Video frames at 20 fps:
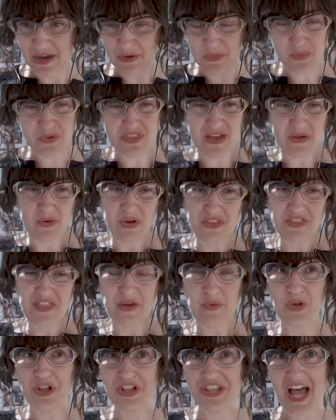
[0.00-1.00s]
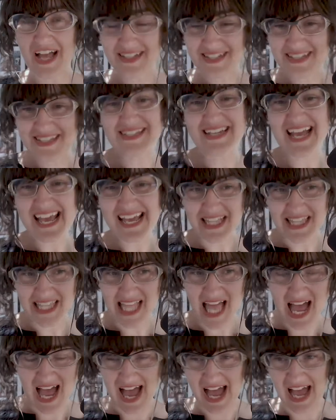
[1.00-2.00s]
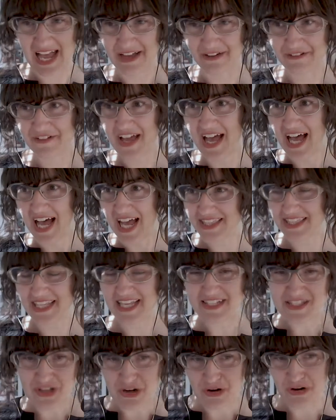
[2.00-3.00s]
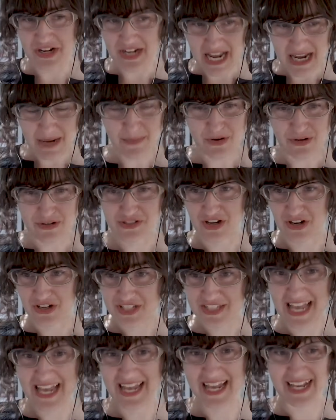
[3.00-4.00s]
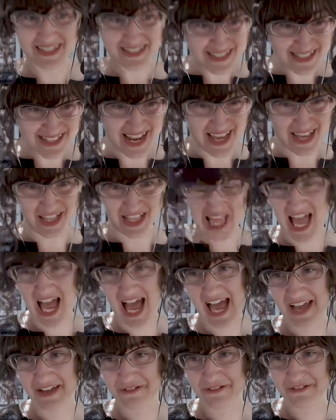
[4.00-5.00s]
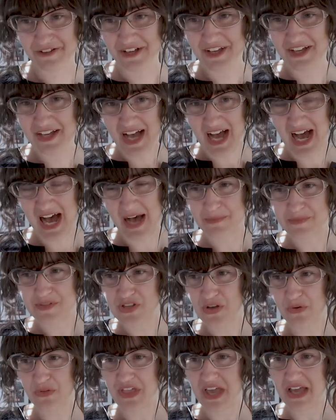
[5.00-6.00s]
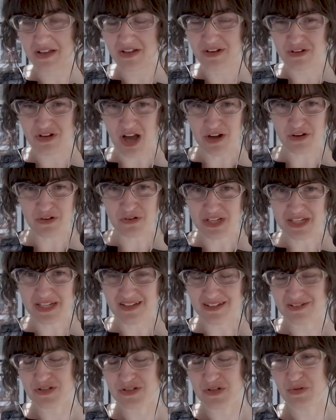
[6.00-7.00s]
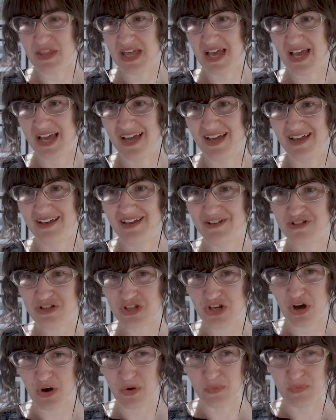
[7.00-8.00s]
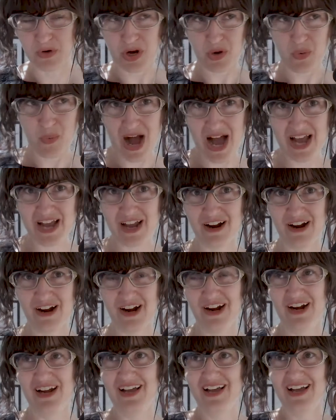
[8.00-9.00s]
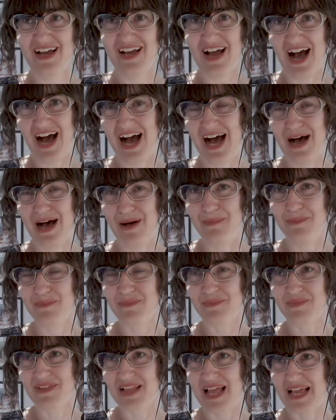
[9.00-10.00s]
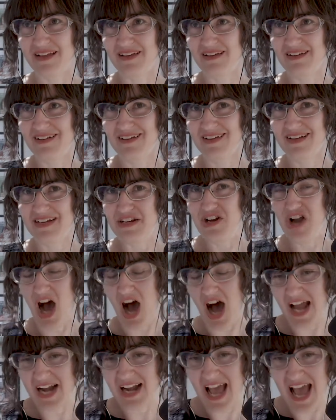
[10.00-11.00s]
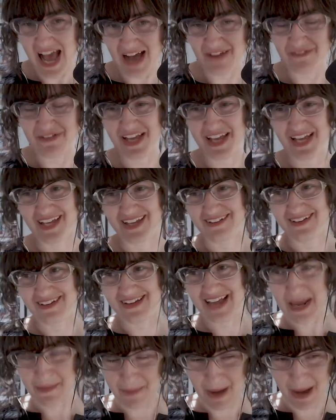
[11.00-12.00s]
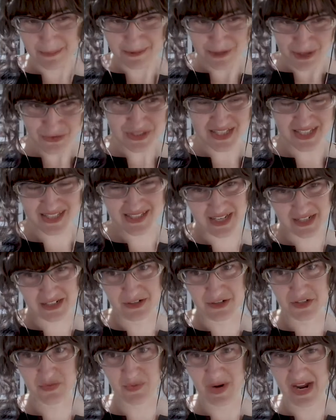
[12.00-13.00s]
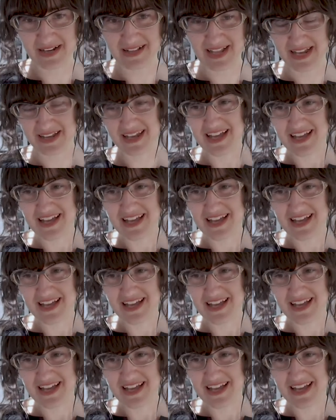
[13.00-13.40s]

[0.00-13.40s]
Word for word: they they will not stay alive unless their neighbors are saying stay alive. Um, so they not only do they you know require um, like not having apoptosis signals, right? Like